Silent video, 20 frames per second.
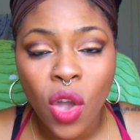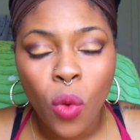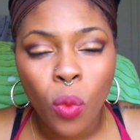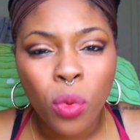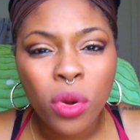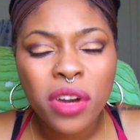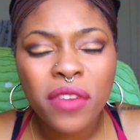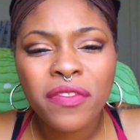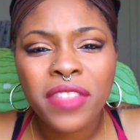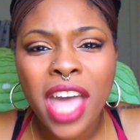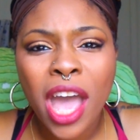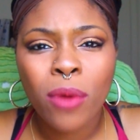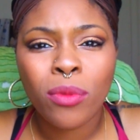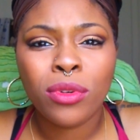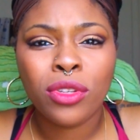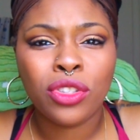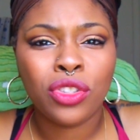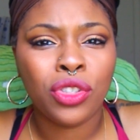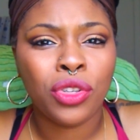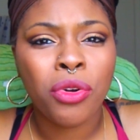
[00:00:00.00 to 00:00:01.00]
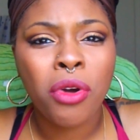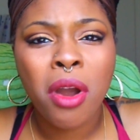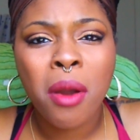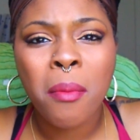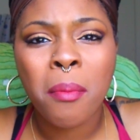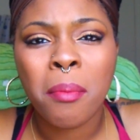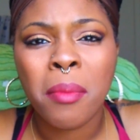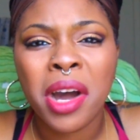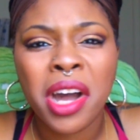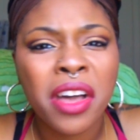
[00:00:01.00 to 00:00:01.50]
What if that was your
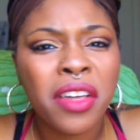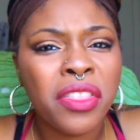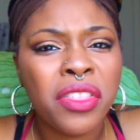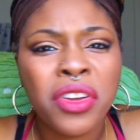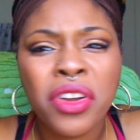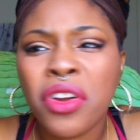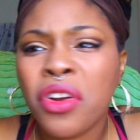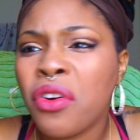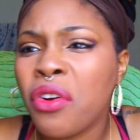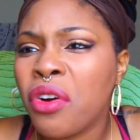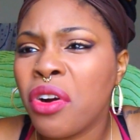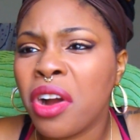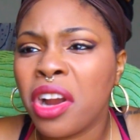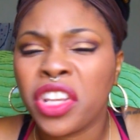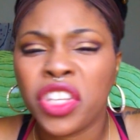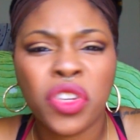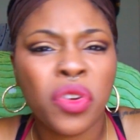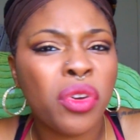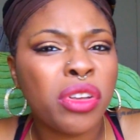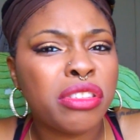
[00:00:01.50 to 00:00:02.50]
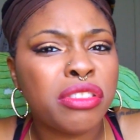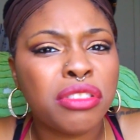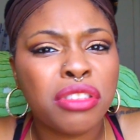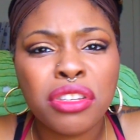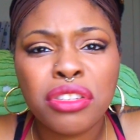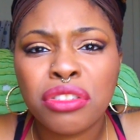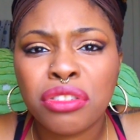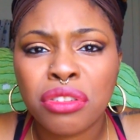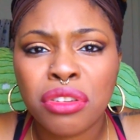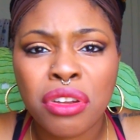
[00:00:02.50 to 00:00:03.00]
mother or your
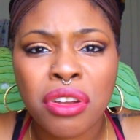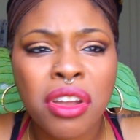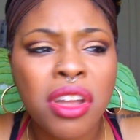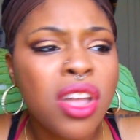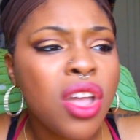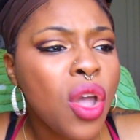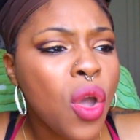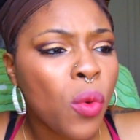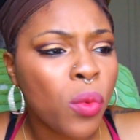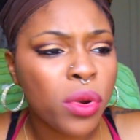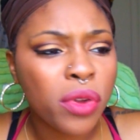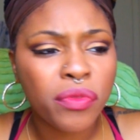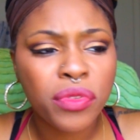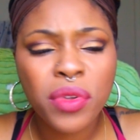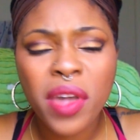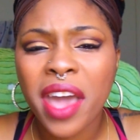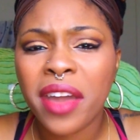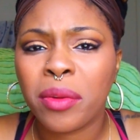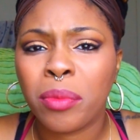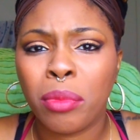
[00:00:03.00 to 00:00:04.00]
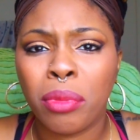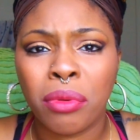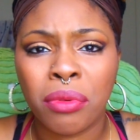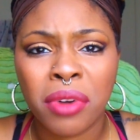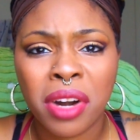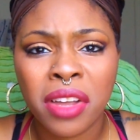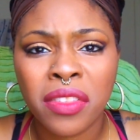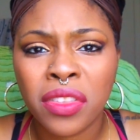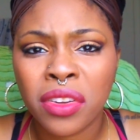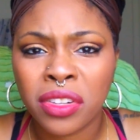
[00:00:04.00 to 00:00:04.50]
sister? What if you had a
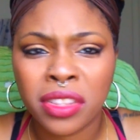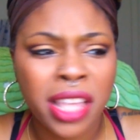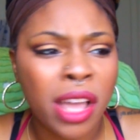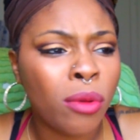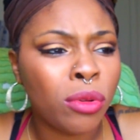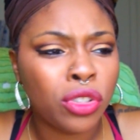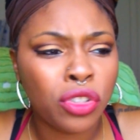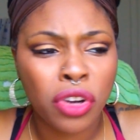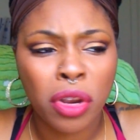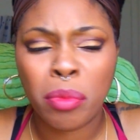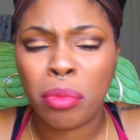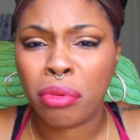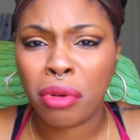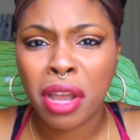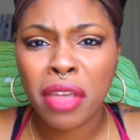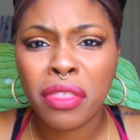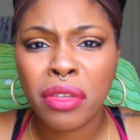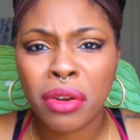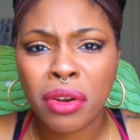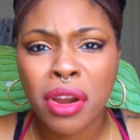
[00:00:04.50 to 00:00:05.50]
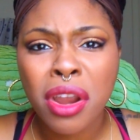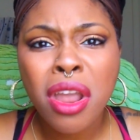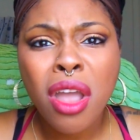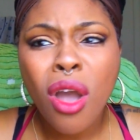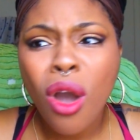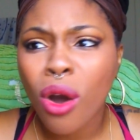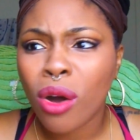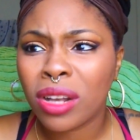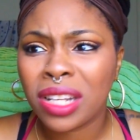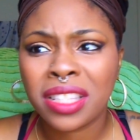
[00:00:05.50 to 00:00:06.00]
brother that was your brother
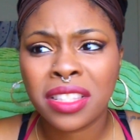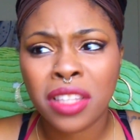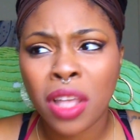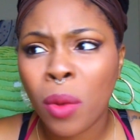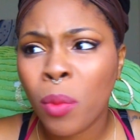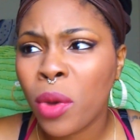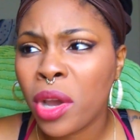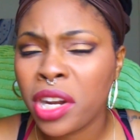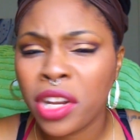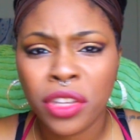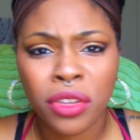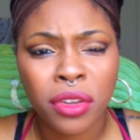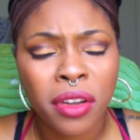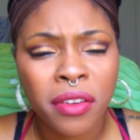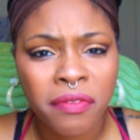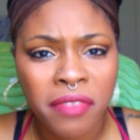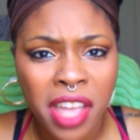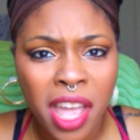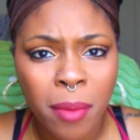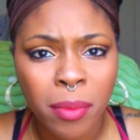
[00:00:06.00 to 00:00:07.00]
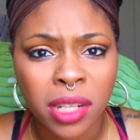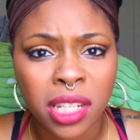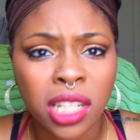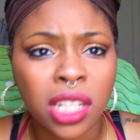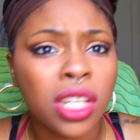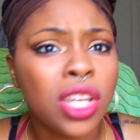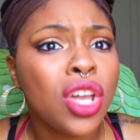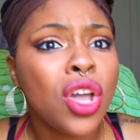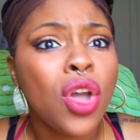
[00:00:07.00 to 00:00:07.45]
or someone in your family?